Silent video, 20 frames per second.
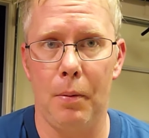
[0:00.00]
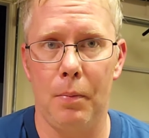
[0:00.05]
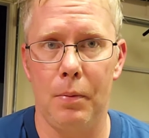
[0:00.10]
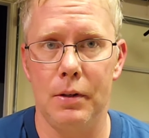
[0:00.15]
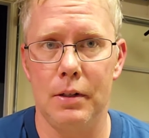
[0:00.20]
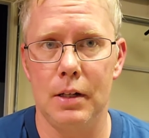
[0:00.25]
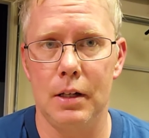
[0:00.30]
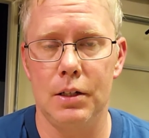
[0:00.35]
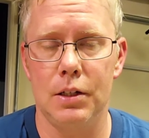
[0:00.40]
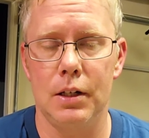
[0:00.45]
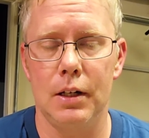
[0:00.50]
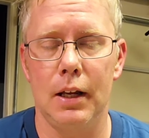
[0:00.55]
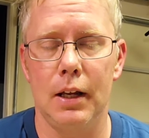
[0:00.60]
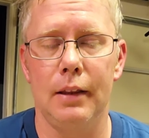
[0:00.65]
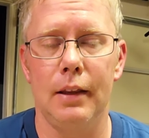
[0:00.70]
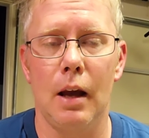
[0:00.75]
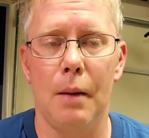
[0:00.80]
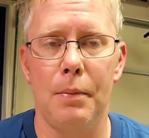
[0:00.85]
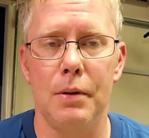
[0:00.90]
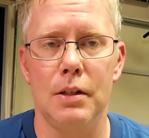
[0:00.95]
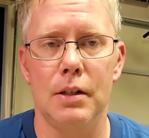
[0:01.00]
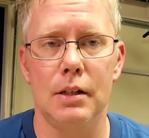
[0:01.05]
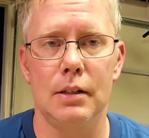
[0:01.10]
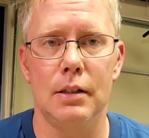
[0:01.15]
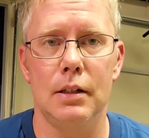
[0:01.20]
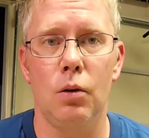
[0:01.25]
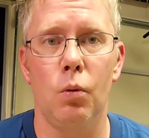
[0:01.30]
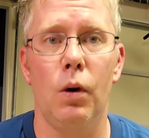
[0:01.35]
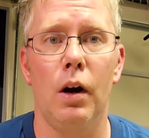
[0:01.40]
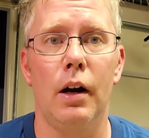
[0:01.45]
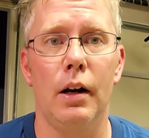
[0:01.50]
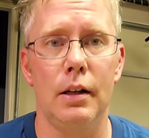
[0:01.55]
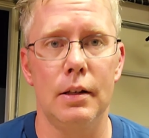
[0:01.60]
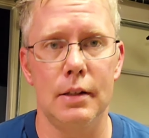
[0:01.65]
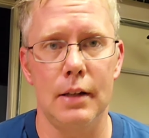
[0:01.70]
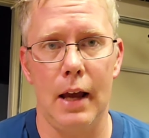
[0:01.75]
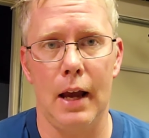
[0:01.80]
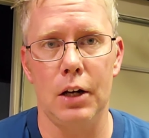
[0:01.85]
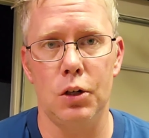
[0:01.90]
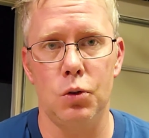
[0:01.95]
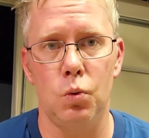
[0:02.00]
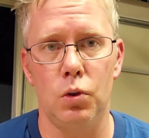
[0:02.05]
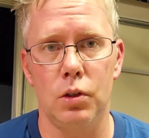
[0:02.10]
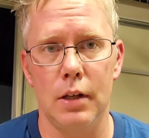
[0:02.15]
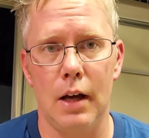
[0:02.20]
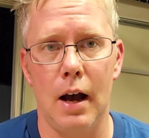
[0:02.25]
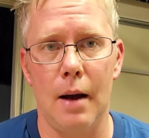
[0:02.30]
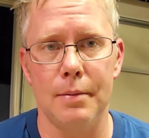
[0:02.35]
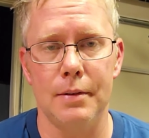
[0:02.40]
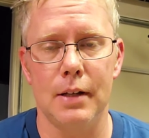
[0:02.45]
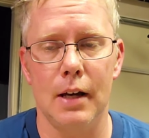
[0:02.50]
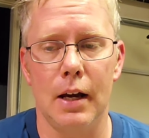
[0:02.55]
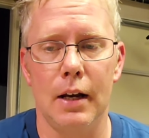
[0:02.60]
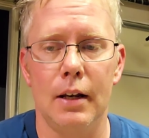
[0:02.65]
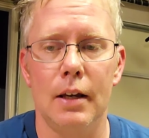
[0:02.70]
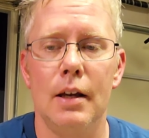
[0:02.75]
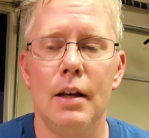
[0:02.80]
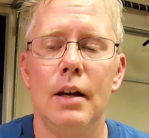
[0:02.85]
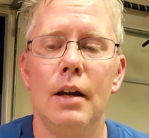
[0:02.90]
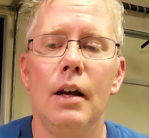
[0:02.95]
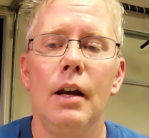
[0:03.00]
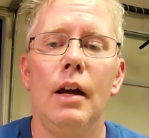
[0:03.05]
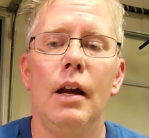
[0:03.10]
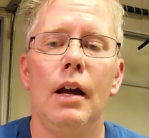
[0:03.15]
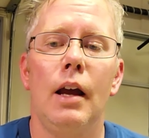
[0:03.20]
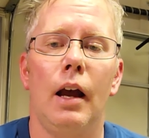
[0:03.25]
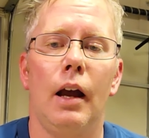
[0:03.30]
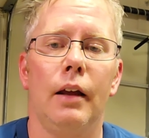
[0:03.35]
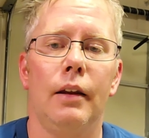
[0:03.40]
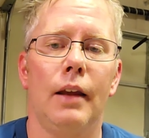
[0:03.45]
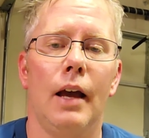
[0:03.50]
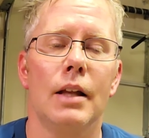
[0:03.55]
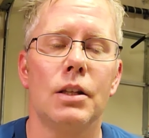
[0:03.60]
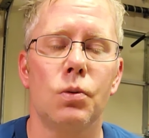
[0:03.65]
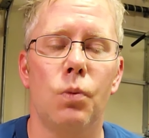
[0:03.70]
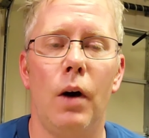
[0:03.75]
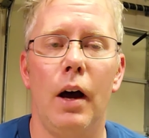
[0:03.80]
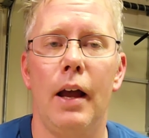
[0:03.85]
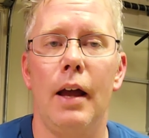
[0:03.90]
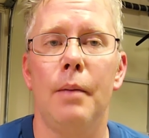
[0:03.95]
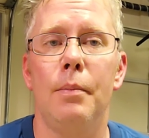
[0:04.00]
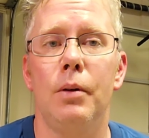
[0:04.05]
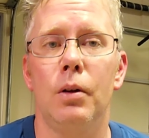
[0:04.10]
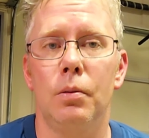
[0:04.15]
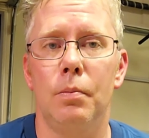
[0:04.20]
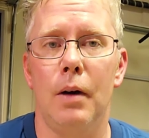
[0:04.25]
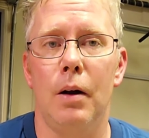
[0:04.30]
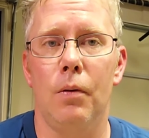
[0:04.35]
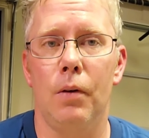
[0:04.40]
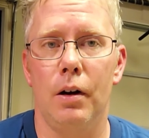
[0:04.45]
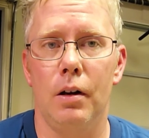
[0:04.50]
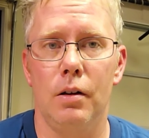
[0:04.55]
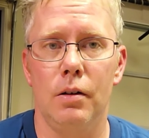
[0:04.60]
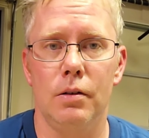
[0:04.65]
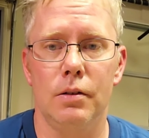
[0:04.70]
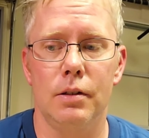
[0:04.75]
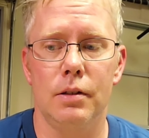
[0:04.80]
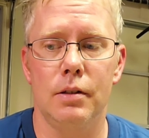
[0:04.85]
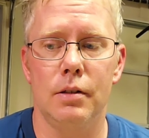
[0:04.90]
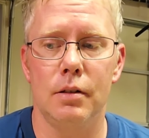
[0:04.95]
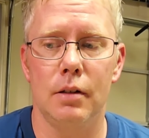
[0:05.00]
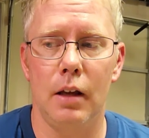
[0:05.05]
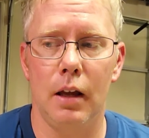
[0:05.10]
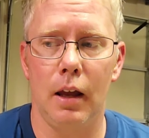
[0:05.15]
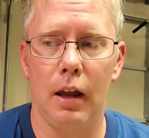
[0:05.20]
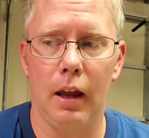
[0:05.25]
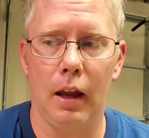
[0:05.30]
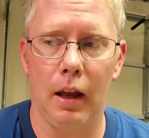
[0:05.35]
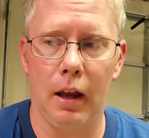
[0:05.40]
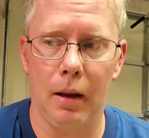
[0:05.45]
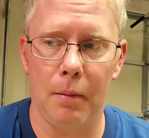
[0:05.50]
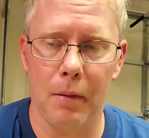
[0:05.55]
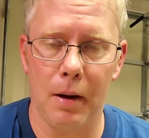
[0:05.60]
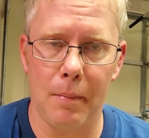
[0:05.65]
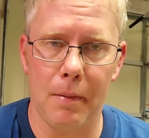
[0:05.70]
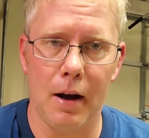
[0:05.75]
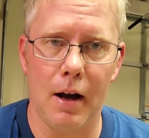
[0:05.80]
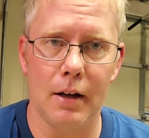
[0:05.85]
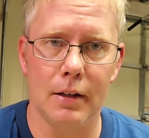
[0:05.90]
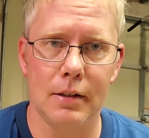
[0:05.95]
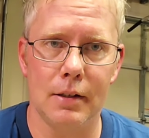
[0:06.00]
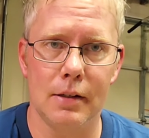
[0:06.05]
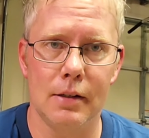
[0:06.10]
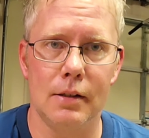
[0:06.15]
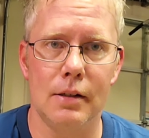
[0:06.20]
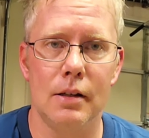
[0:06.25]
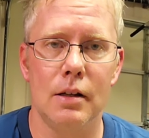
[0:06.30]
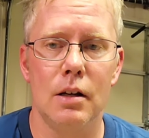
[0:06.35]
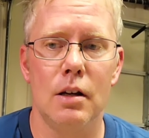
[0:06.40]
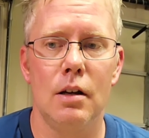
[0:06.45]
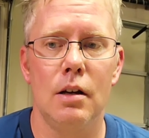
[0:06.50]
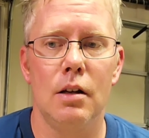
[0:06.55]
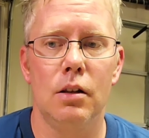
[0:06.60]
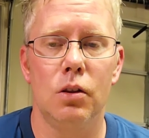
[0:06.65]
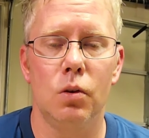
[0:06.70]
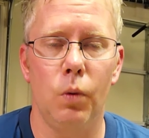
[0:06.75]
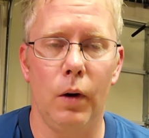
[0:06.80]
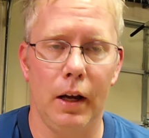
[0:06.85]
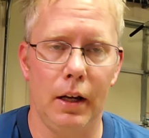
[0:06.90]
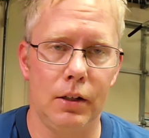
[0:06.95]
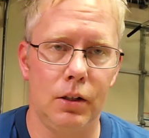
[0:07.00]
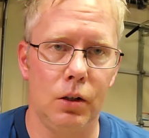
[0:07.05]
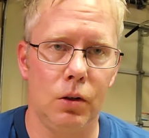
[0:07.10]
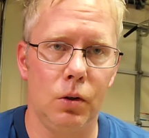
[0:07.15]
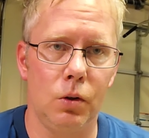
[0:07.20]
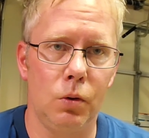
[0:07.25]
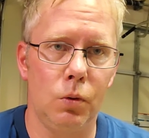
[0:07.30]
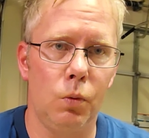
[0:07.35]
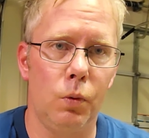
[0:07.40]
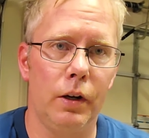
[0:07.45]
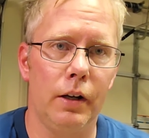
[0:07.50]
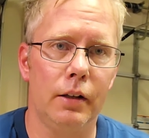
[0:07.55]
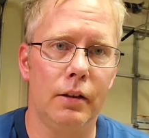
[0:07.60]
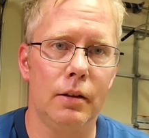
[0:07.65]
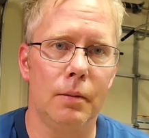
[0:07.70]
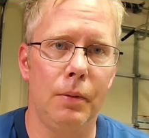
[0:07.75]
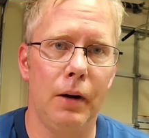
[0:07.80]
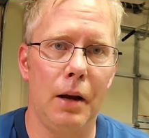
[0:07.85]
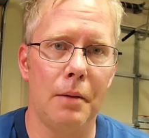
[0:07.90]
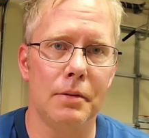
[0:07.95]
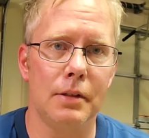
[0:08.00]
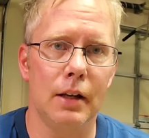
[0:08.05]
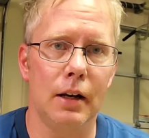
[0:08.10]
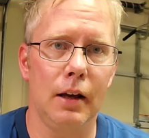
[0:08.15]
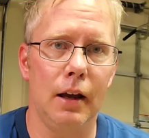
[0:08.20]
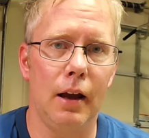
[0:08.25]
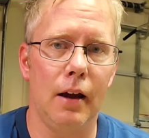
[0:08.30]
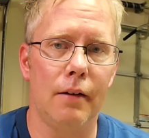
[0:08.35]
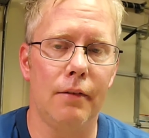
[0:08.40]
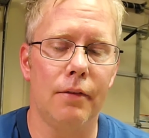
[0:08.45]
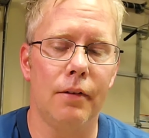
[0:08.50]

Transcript: position, in that position to where it is an actual topside. And that's why I build my rails and my boxes the way I do with the pipes that I have.